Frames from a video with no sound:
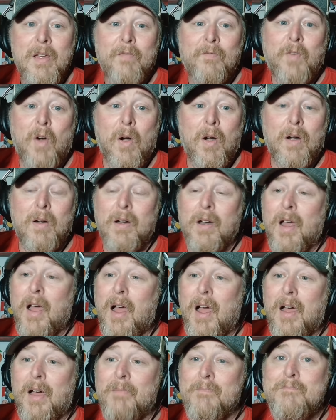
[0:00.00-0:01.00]
for
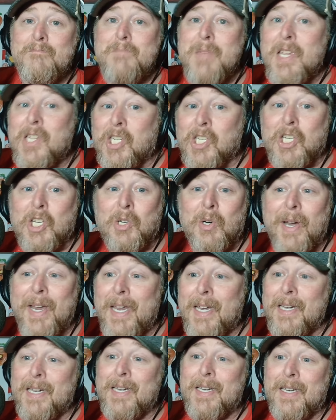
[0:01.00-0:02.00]
uh,
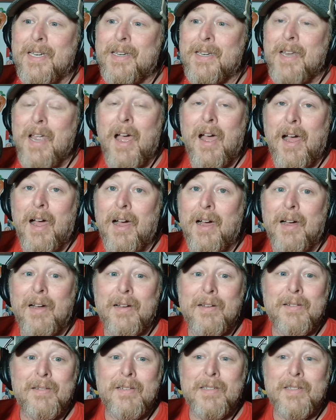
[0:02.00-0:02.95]
mistreating uh,